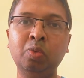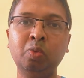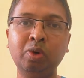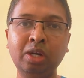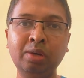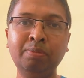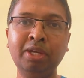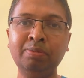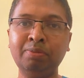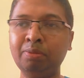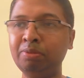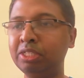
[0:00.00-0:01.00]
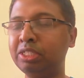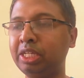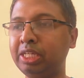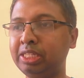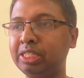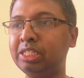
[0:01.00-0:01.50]
will be published
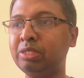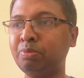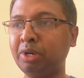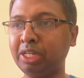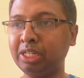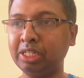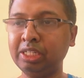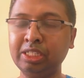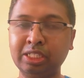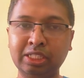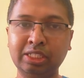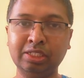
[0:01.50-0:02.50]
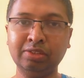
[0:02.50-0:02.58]
in this particular year.